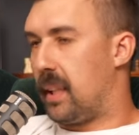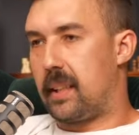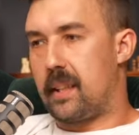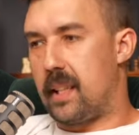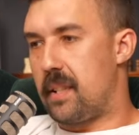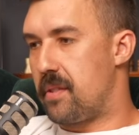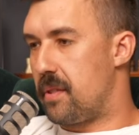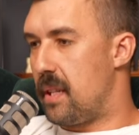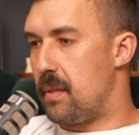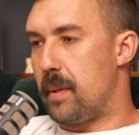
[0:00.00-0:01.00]
Like,
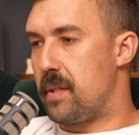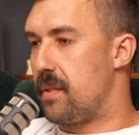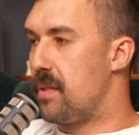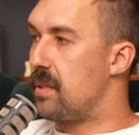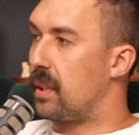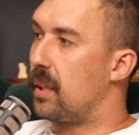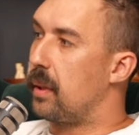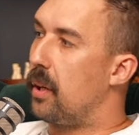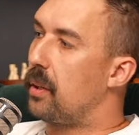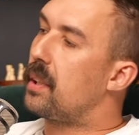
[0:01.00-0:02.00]
these these businesses are going
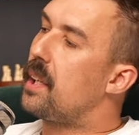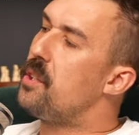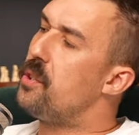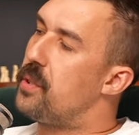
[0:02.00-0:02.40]
to go, can you do